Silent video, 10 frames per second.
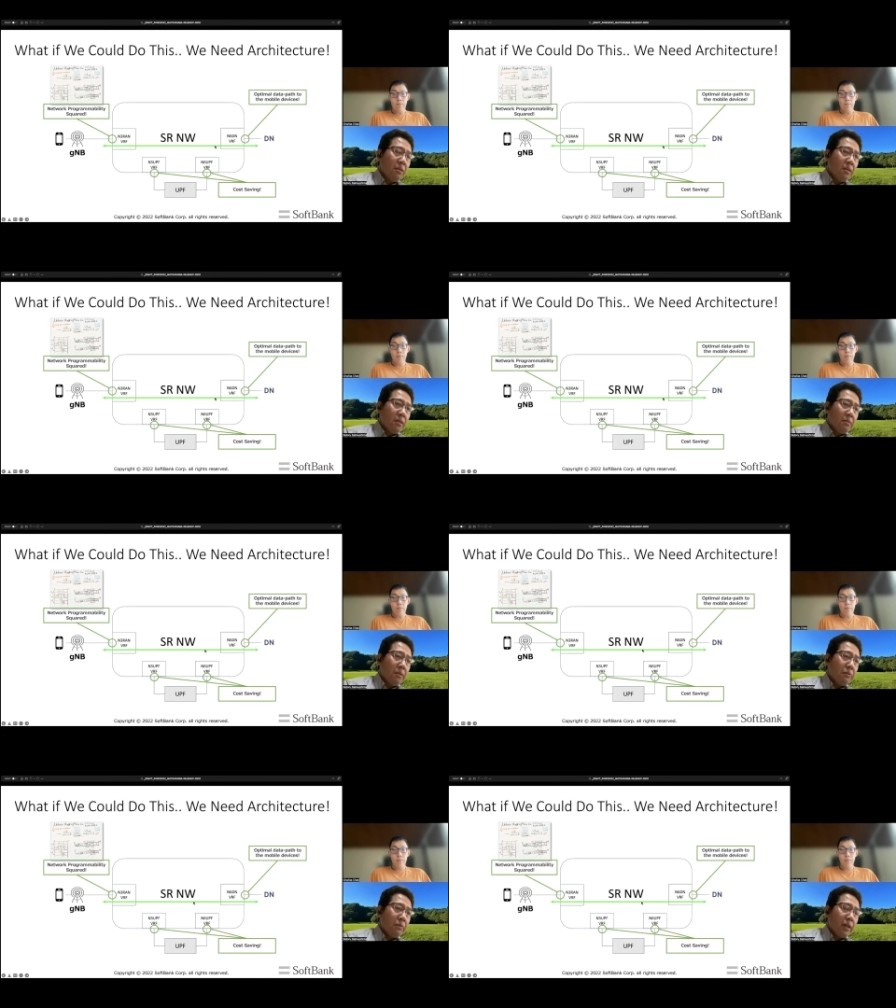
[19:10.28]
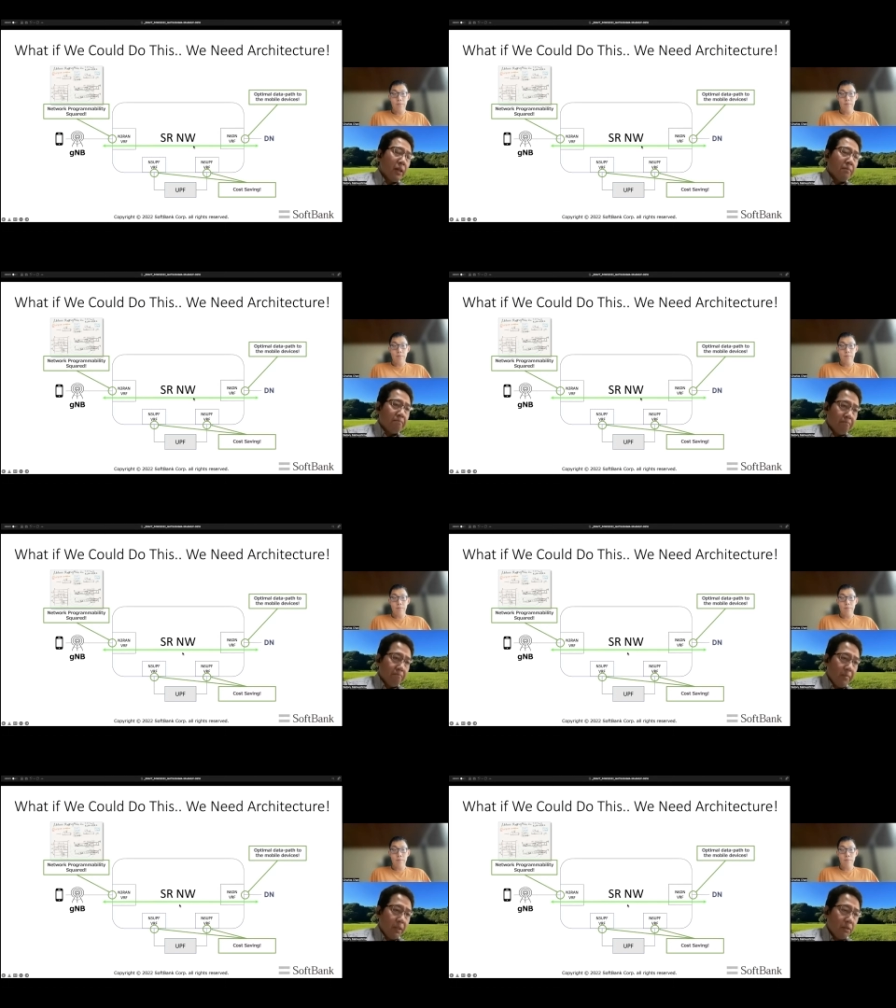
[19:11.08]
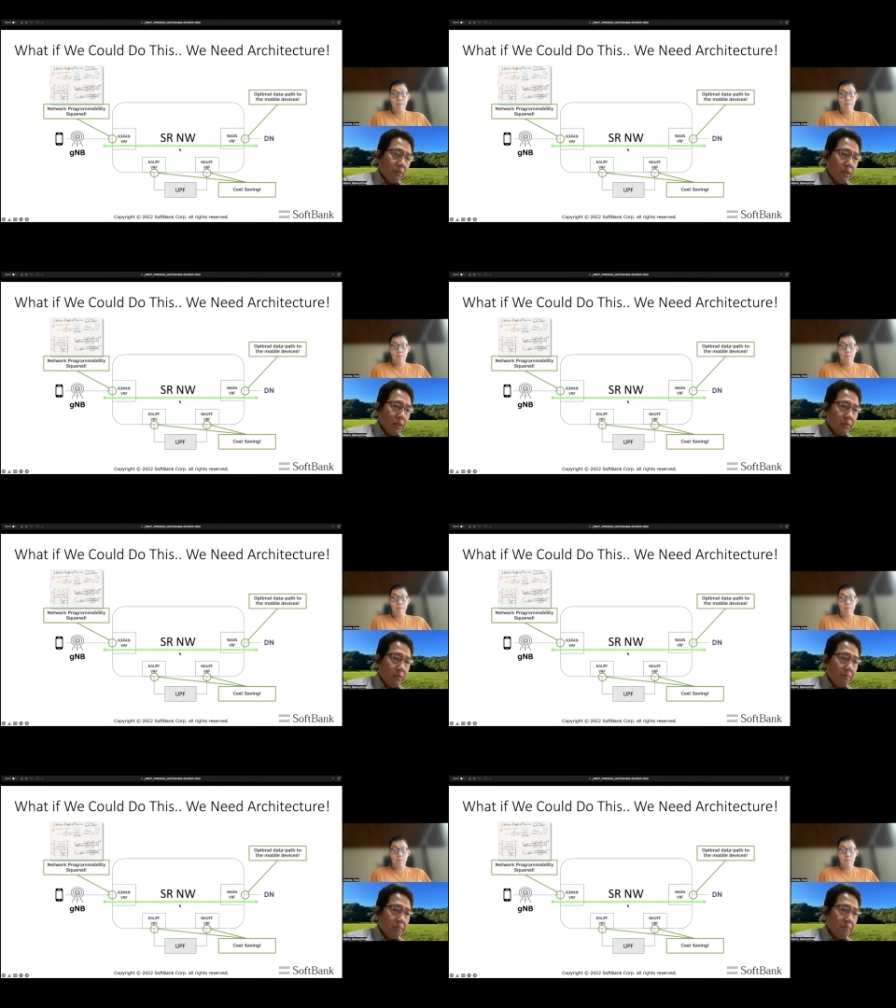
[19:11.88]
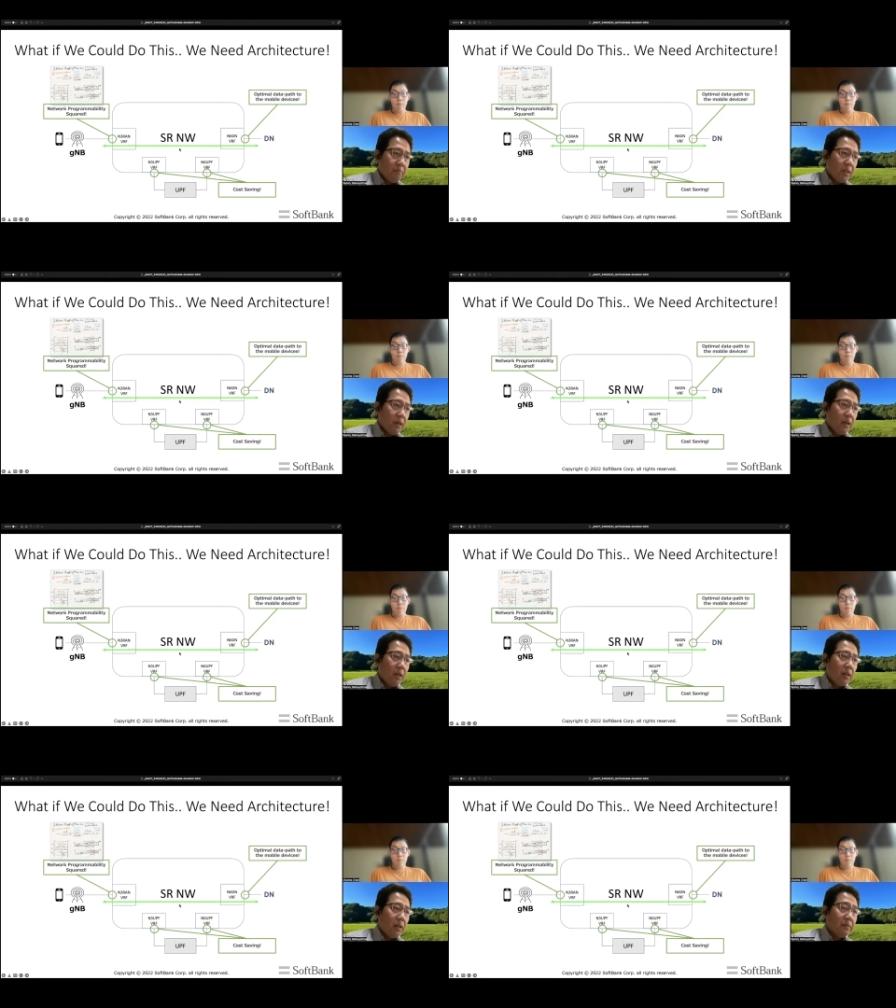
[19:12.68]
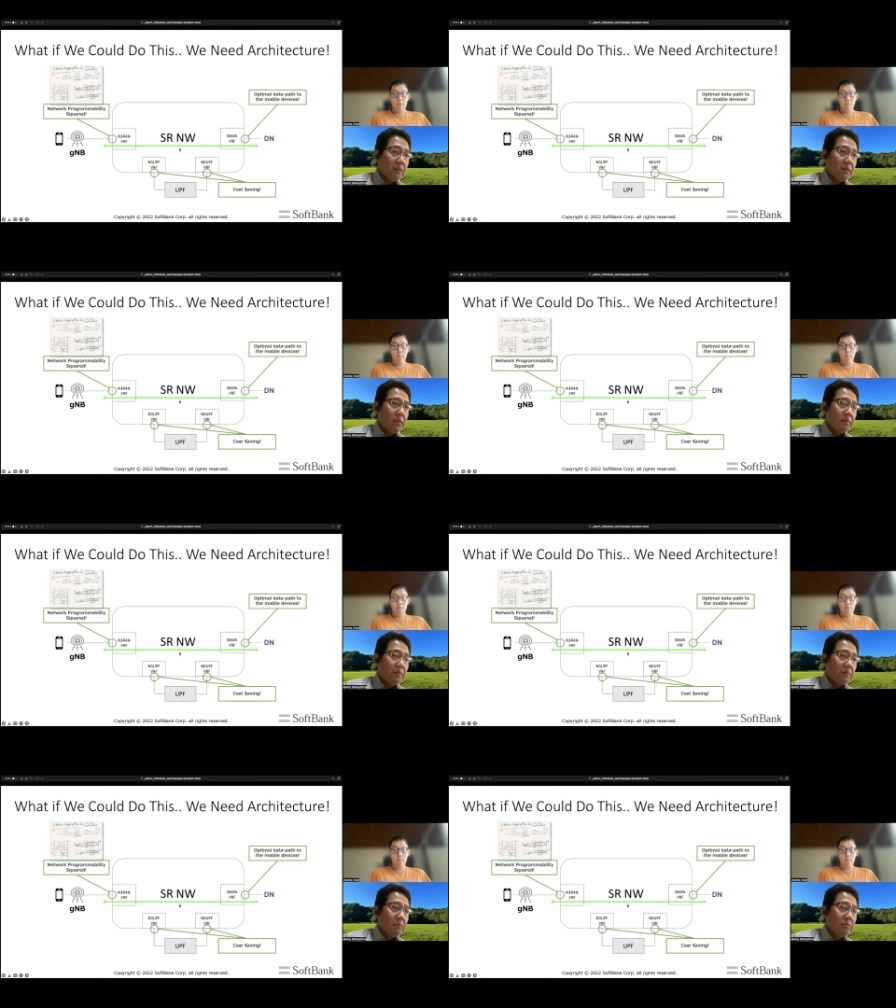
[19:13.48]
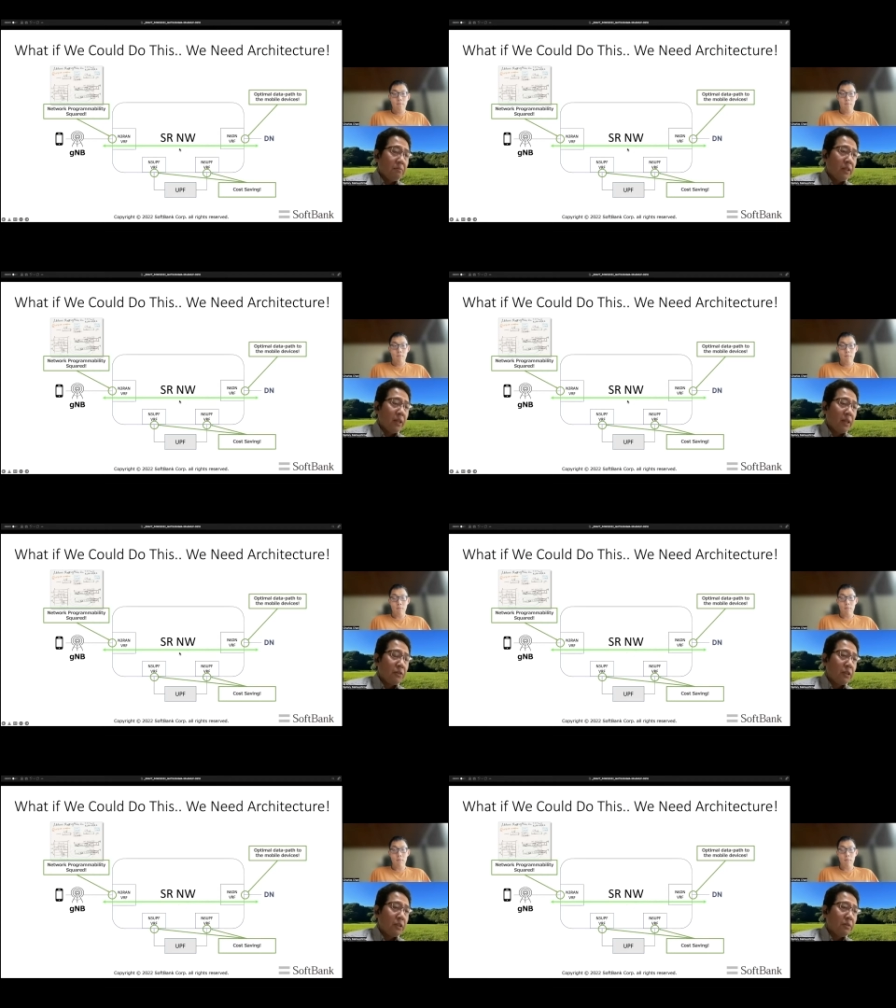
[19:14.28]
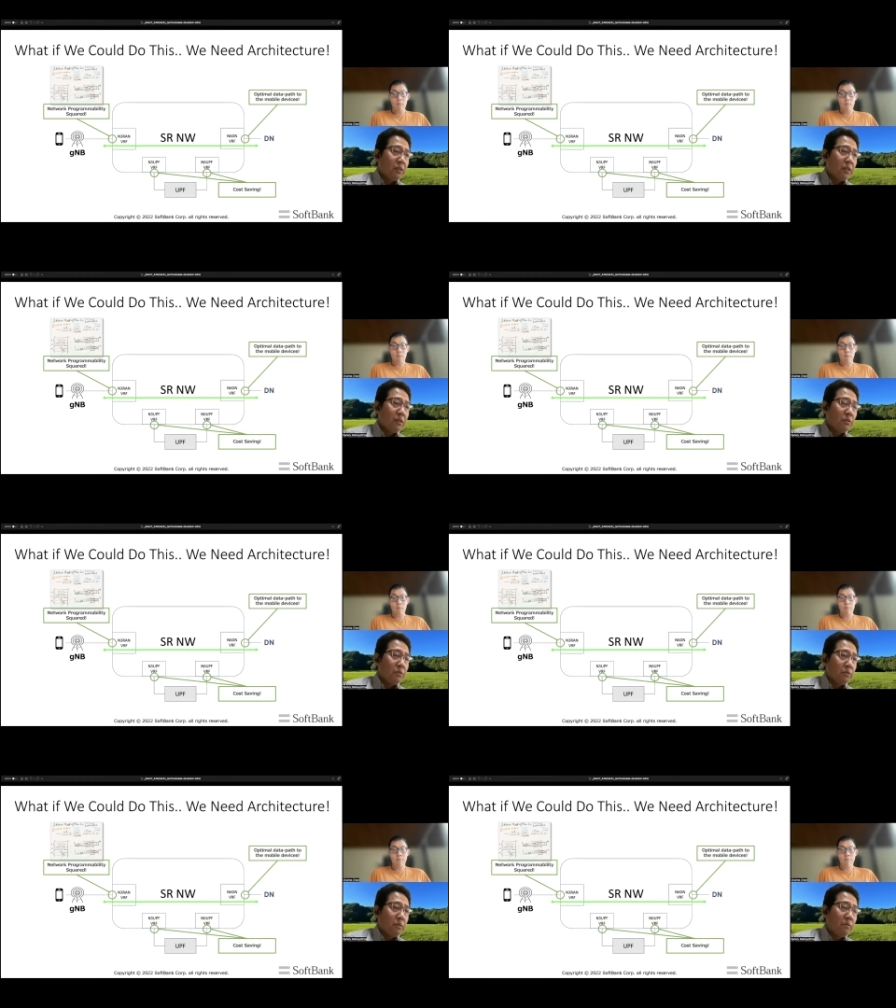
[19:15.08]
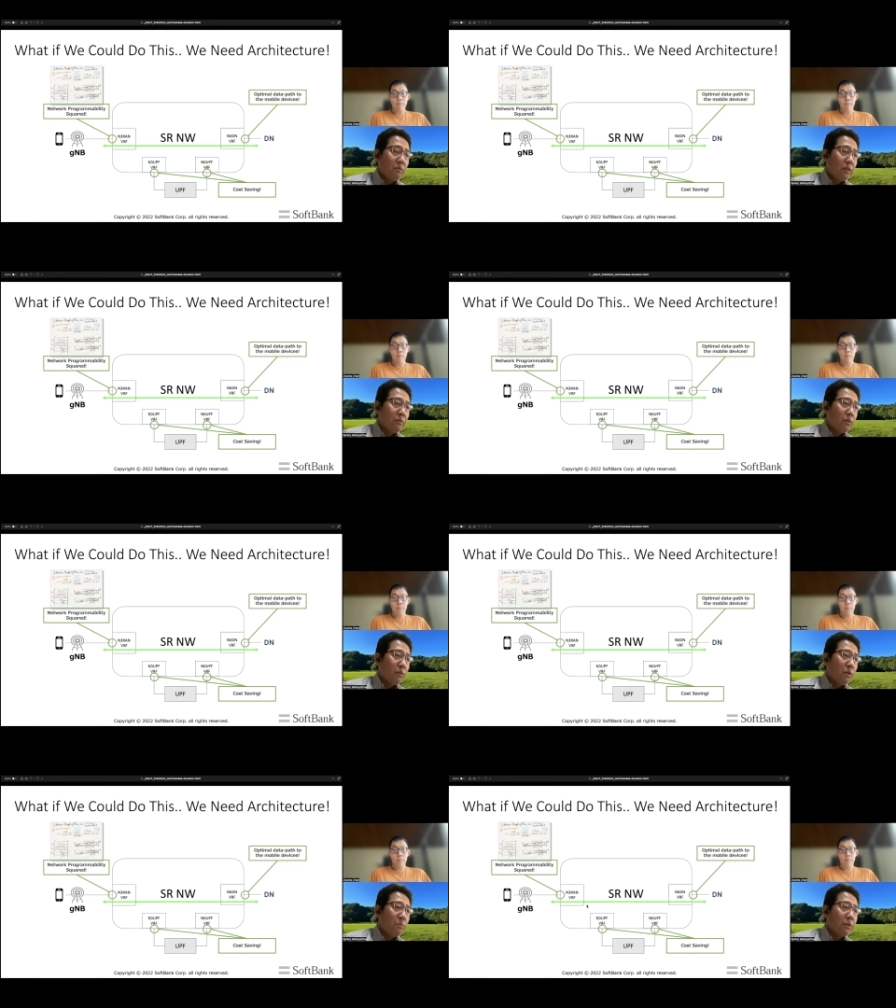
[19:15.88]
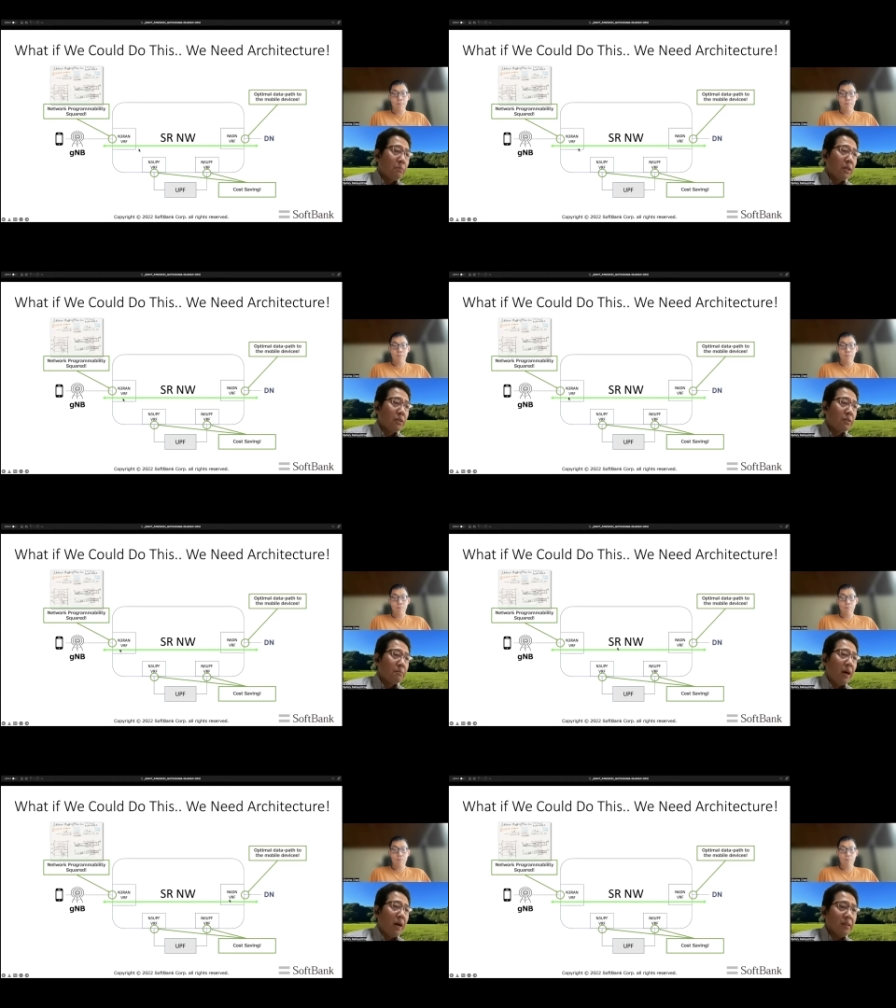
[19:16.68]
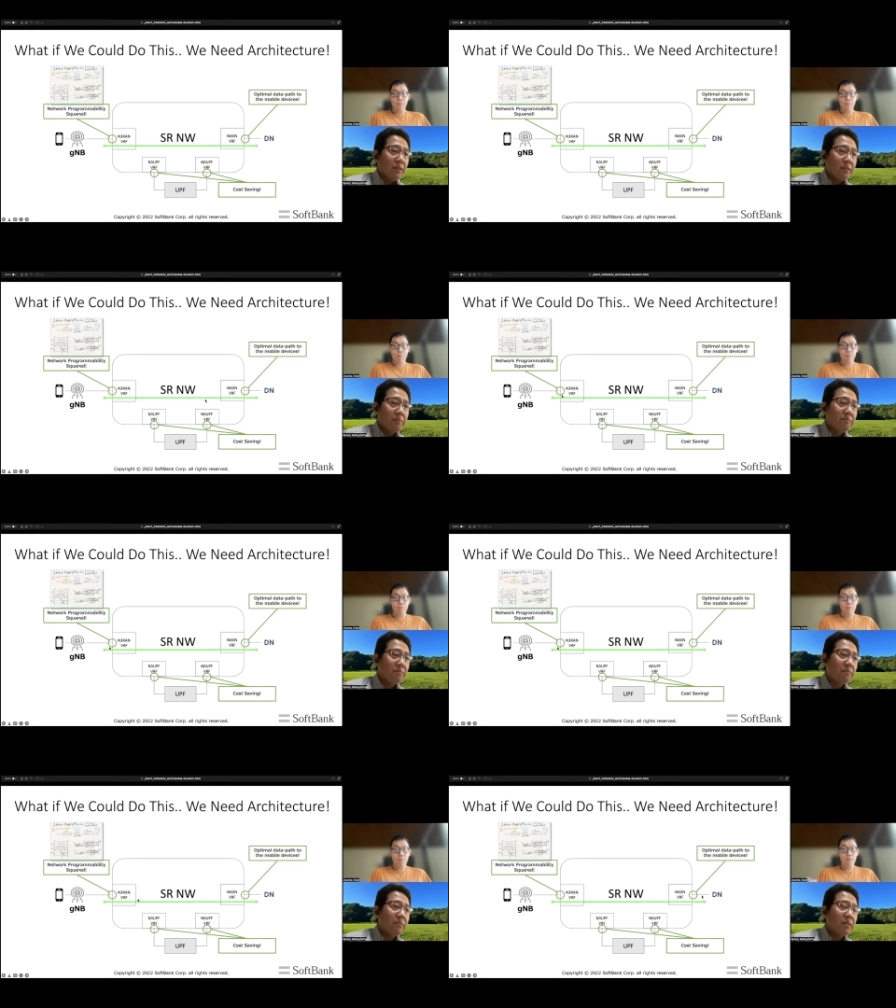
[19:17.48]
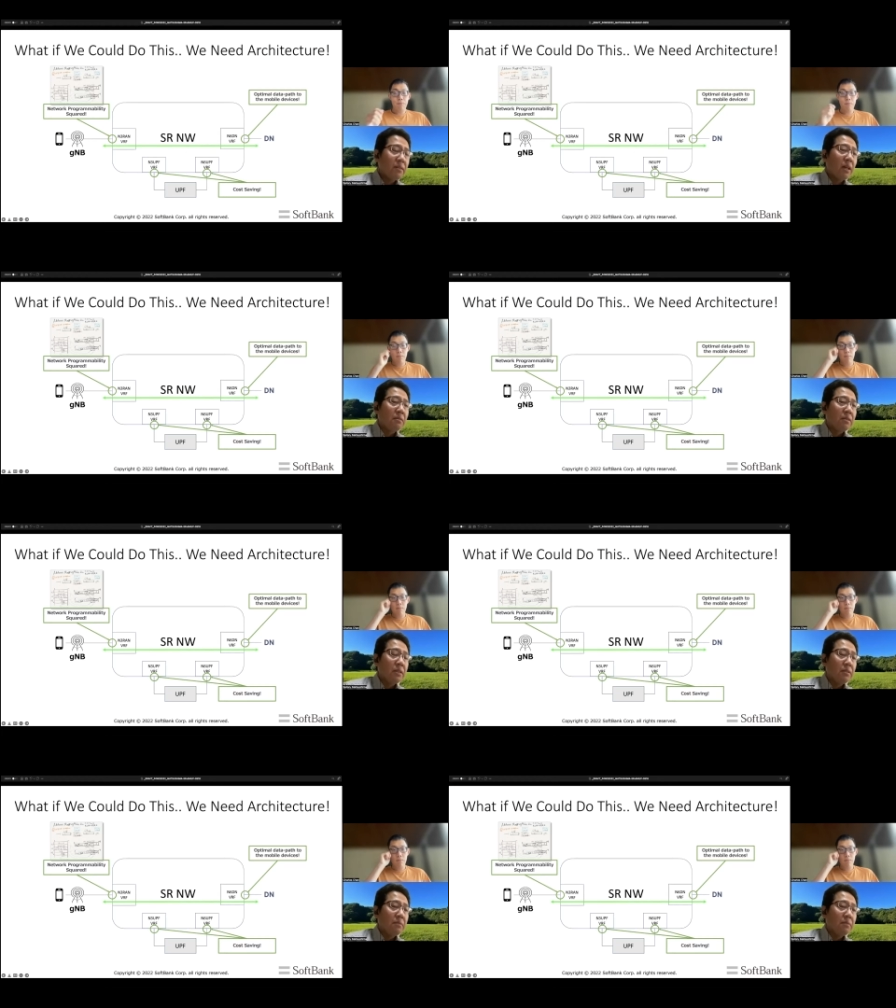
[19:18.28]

If we can do this, we can achieve the not only for optimized path like this,